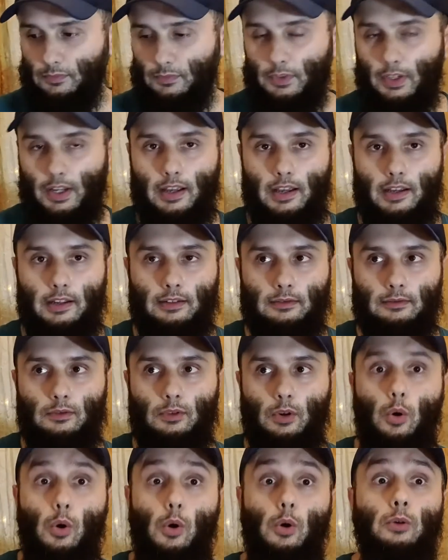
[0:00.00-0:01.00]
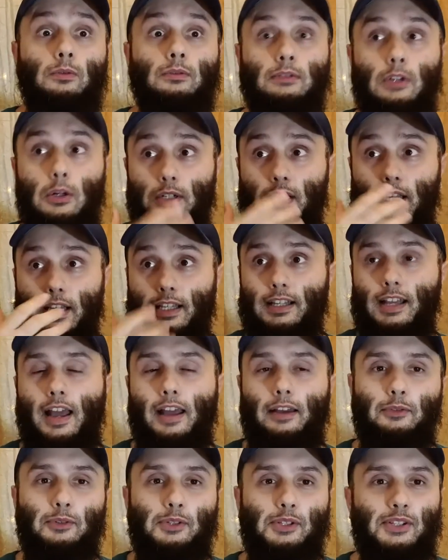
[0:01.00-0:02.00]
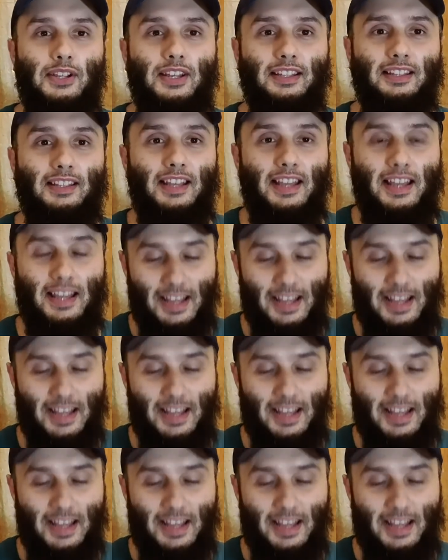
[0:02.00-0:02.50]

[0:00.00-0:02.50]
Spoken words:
Okay. Oh, okay. I was hit